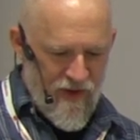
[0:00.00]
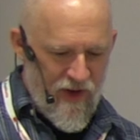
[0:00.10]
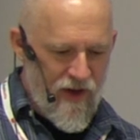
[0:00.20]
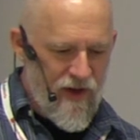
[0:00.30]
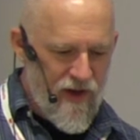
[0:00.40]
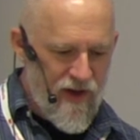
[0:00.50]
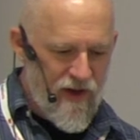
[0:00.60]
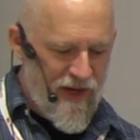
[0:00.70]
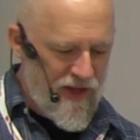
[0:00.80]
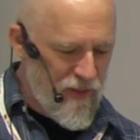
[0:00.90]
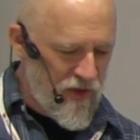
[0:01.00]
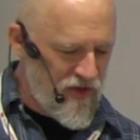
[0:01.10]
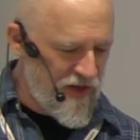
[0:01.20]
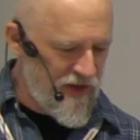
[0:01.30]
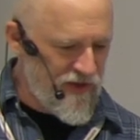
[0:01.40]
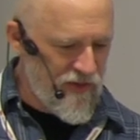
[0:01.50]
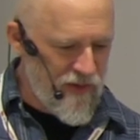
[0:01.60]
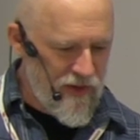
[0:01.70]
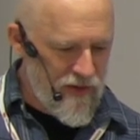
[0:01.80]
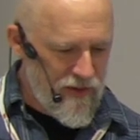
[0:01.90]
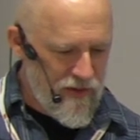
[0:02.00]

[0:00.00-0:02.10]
Haha, ha. I know my keyboard shortcuts don't work.